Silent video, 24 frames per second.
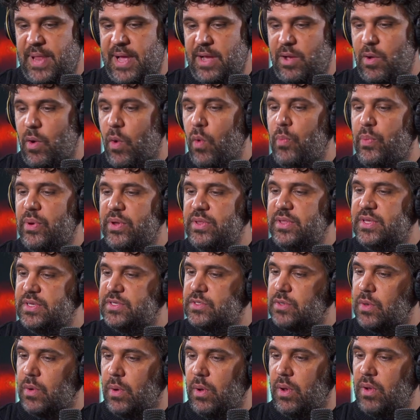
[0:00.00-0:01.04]
like opened
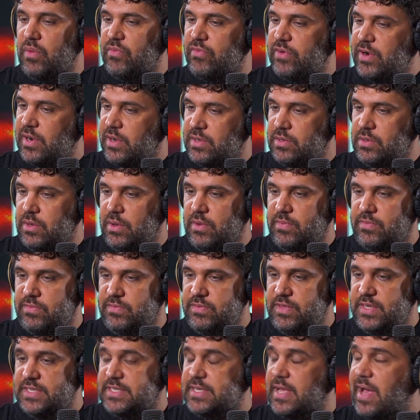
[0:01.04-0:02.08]
this whole world
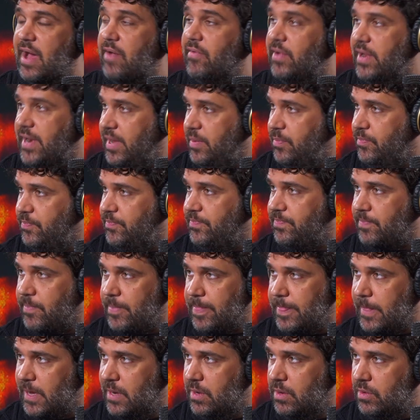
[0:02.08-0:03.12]
of discovery
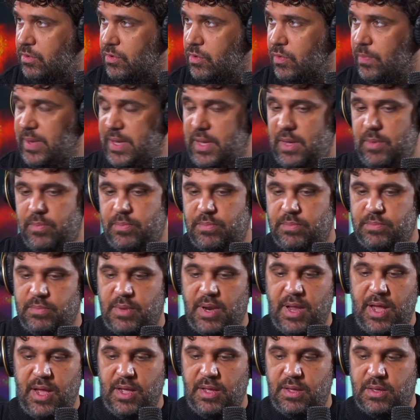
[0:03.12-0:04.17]
to me,
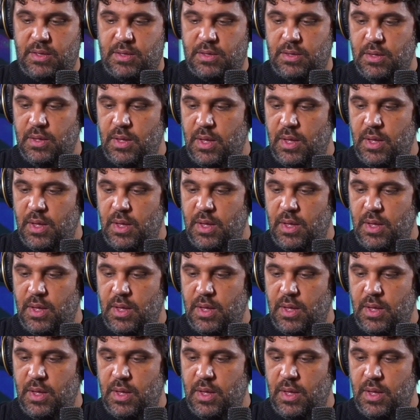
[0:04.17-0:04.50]
like